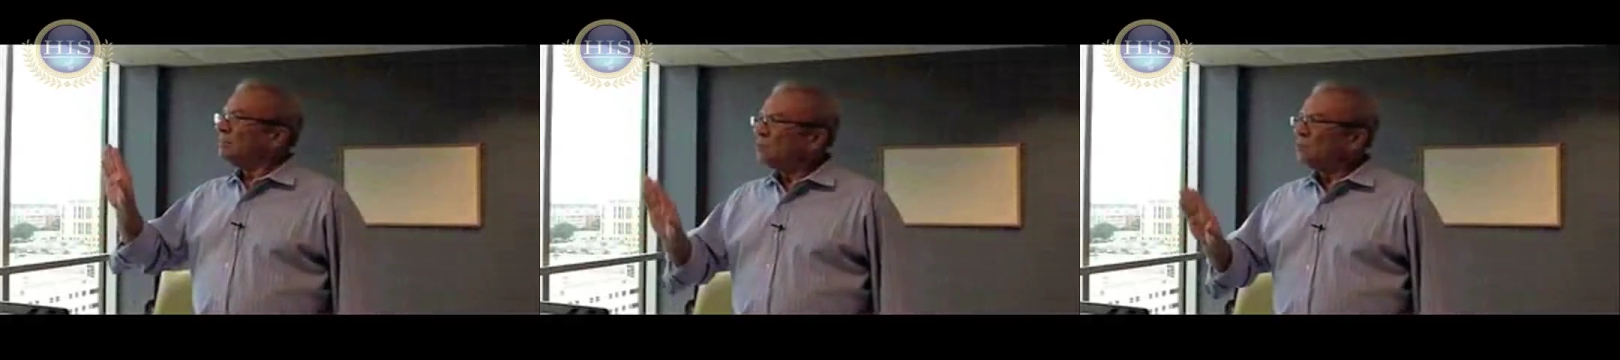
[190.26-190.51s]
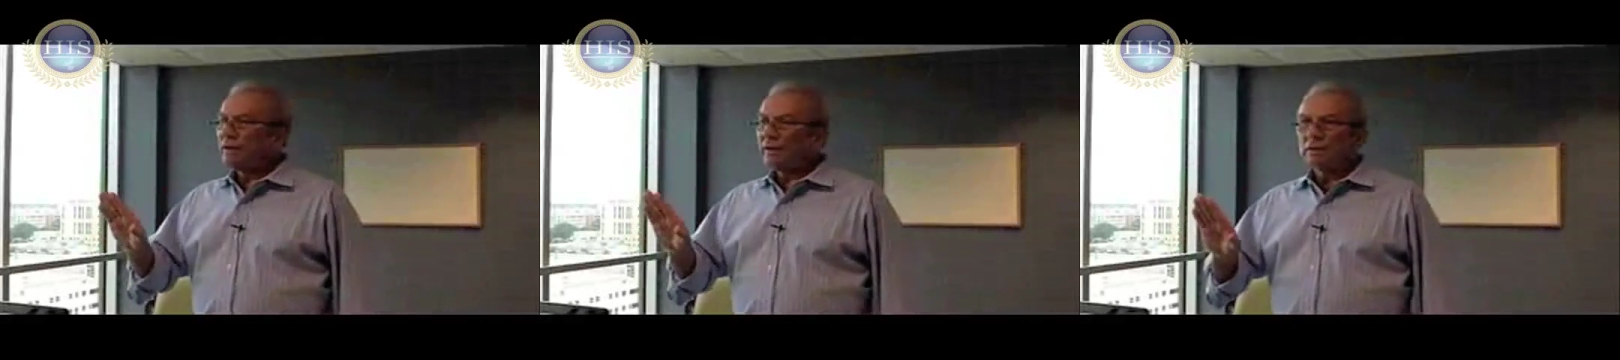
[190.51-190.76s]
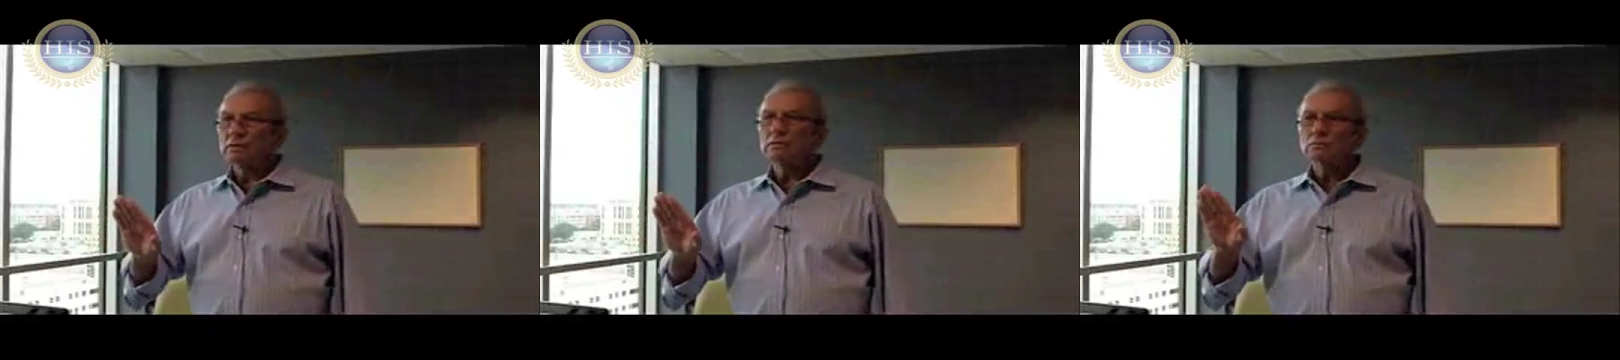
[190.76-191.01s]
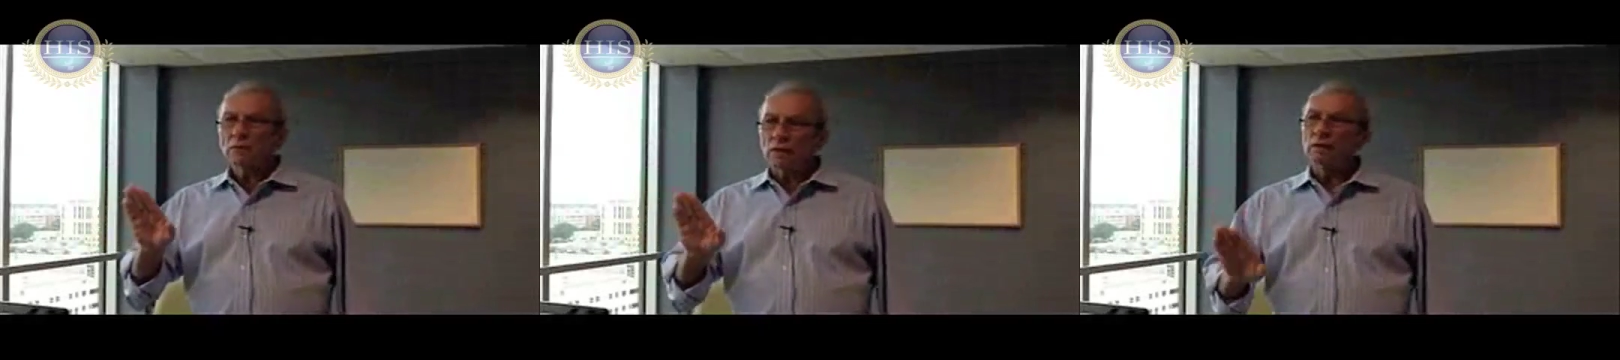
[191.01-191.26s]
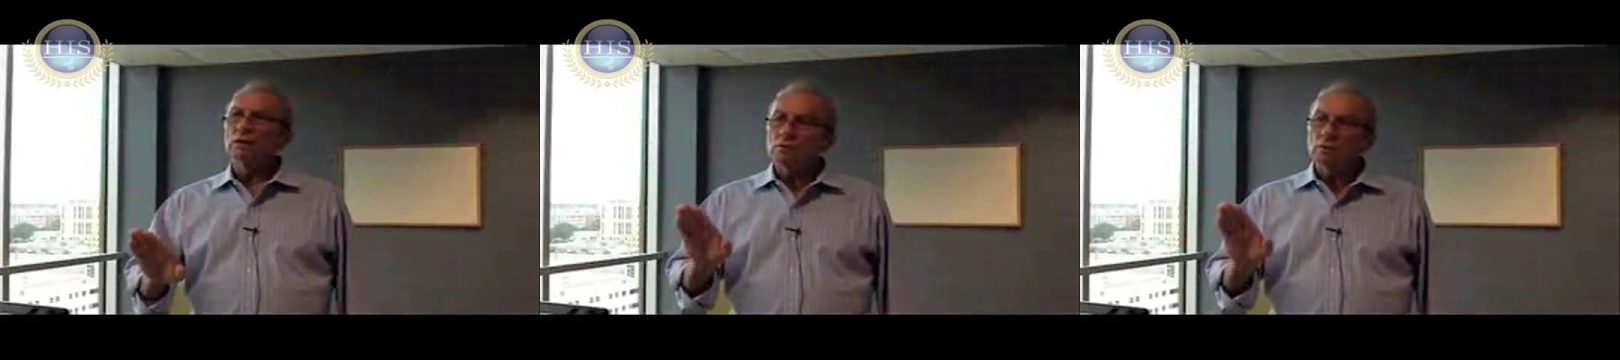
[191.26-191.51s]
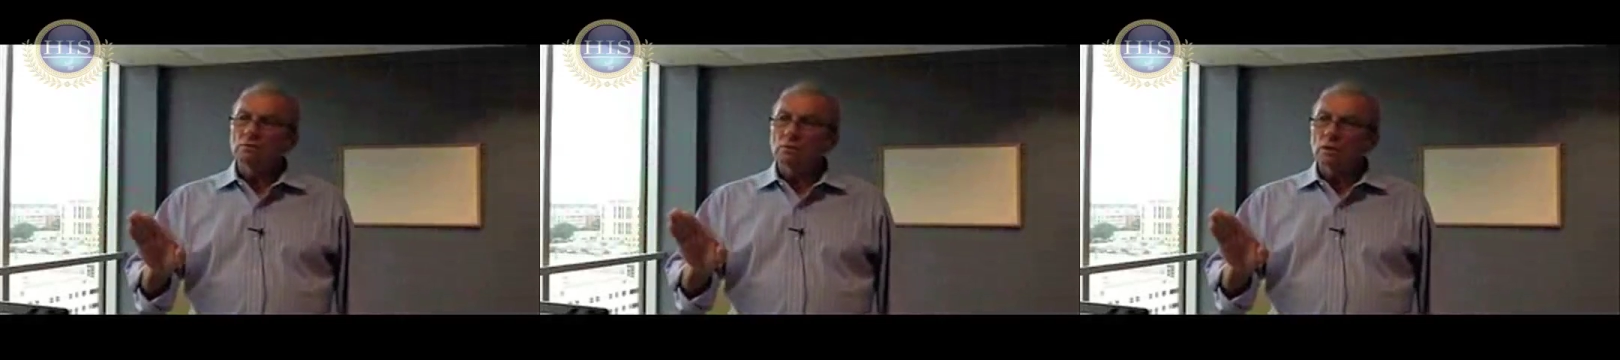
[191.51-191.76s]
learn how to do
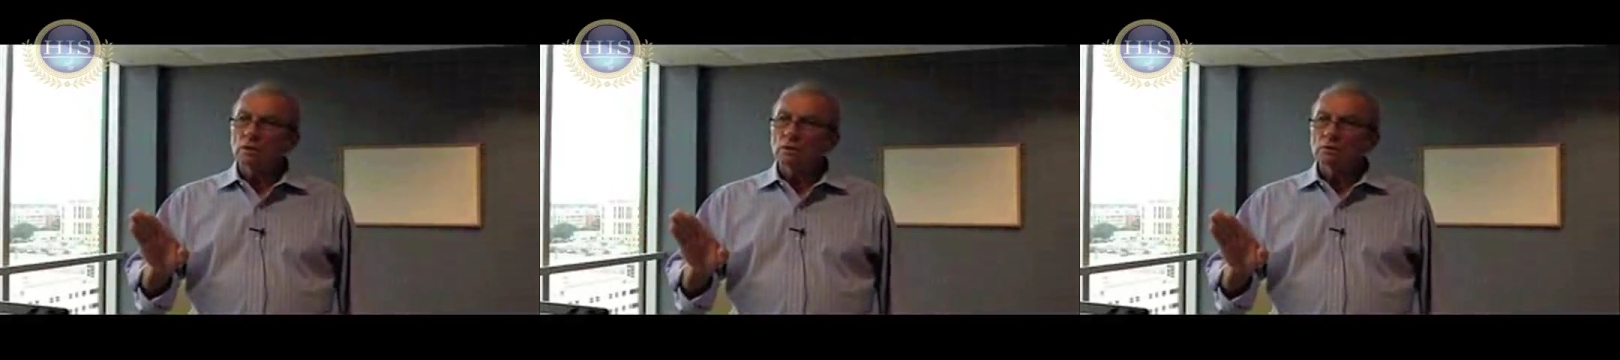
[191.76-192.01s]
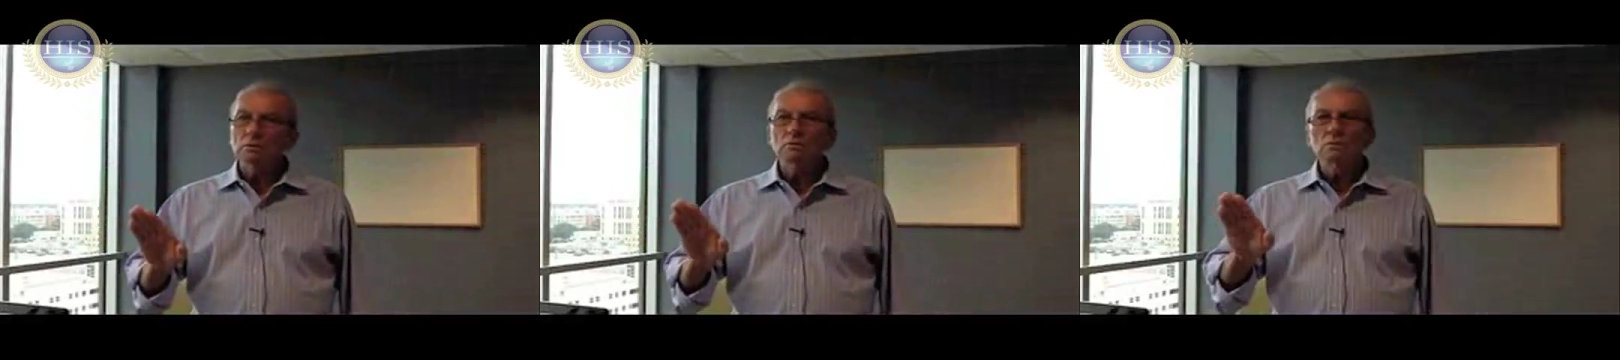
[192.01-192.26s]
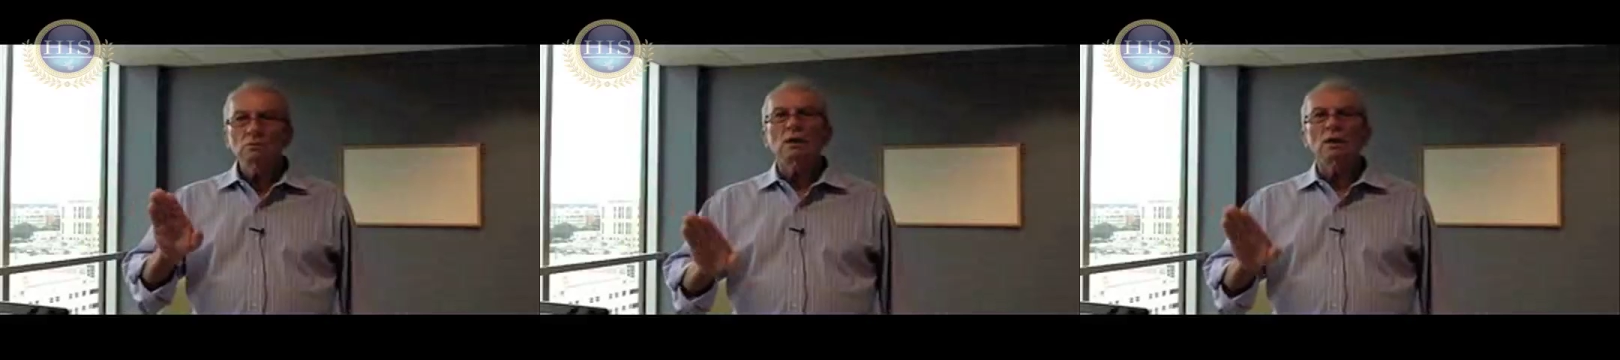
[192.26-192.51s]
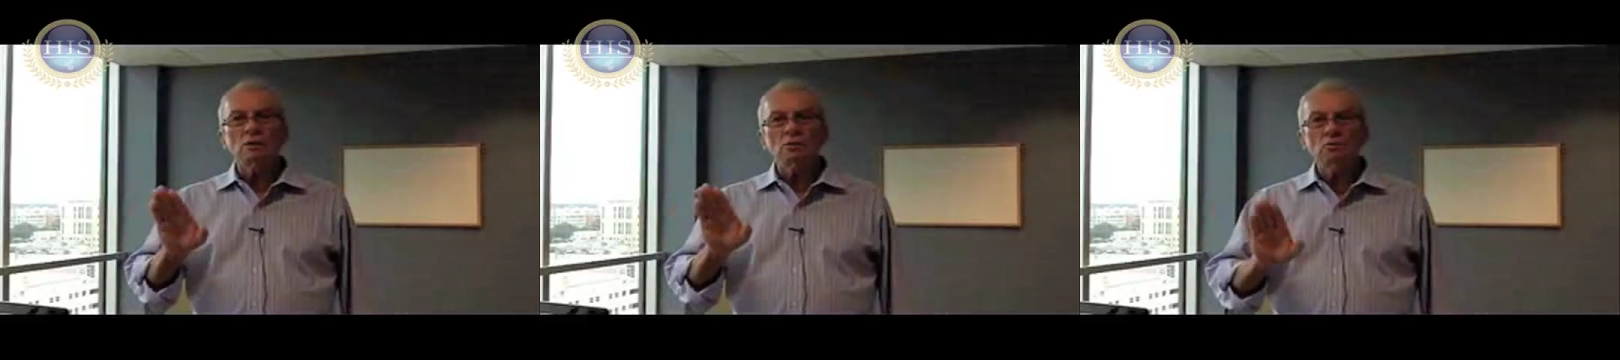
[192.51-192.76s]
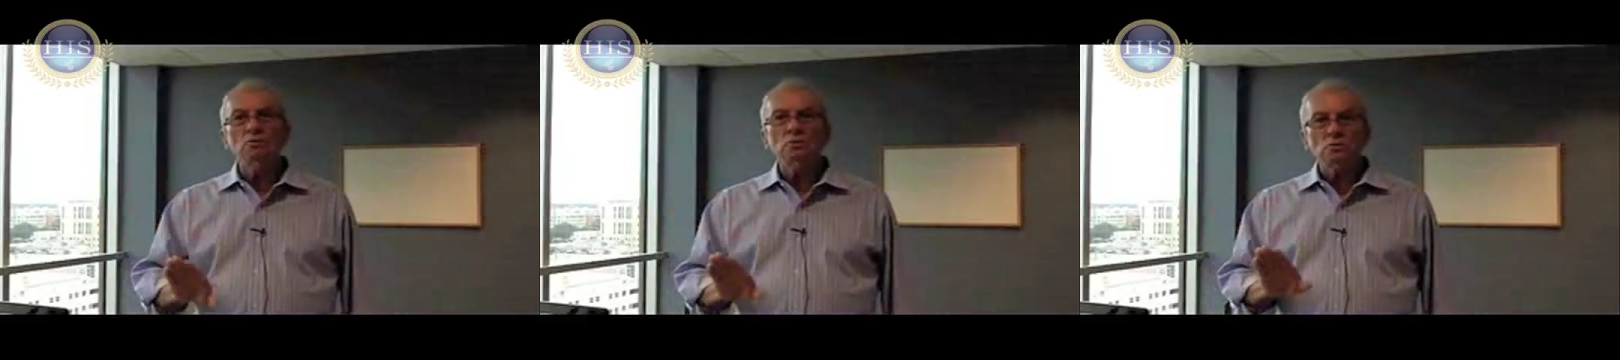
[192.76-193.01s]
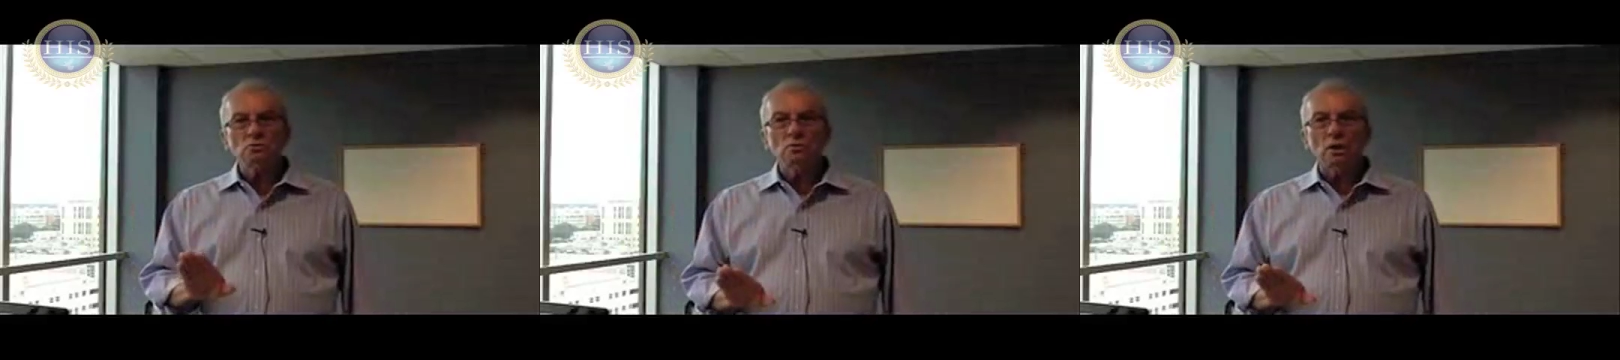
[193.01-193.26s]
anything well, learn how to do
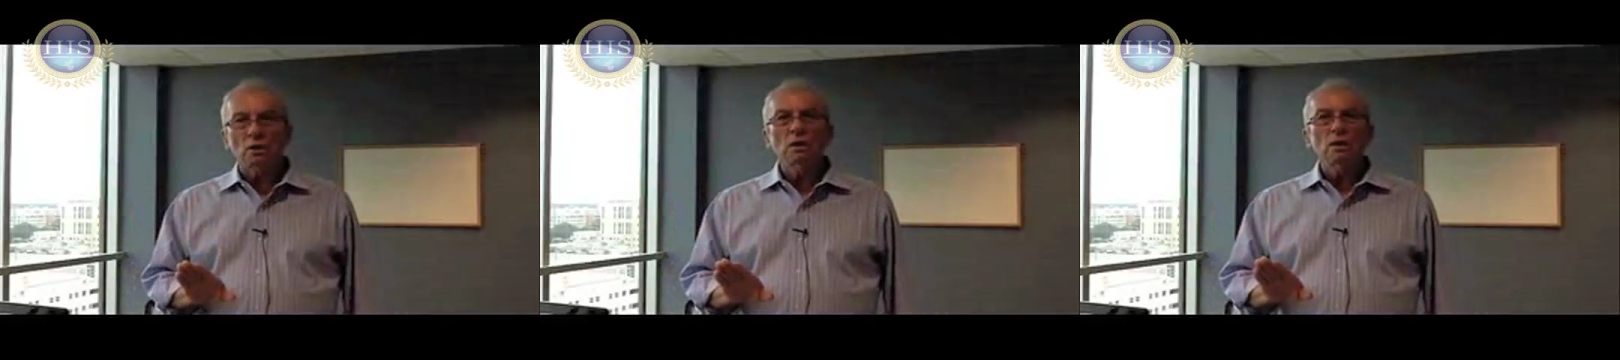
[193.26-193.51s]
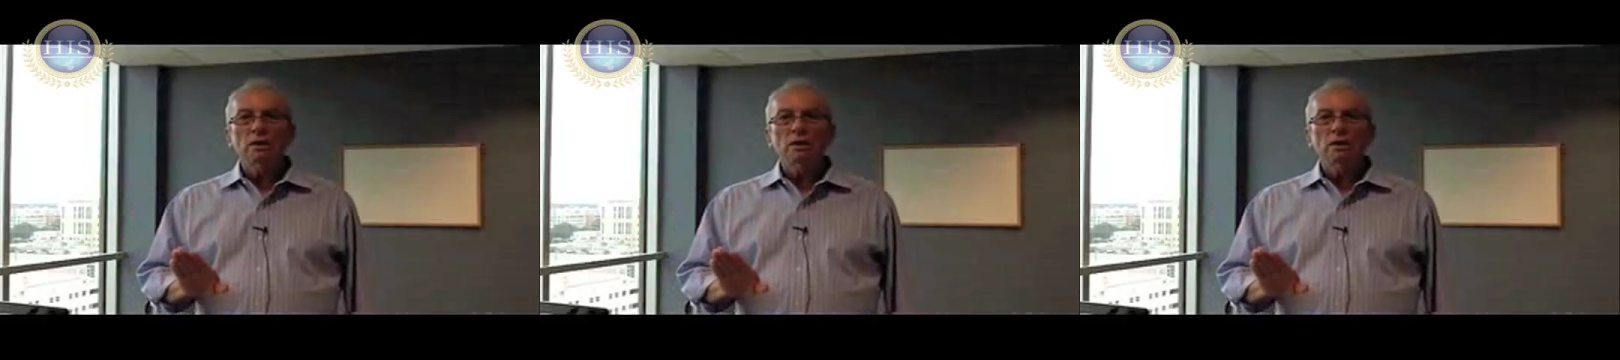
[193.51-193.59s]
this well,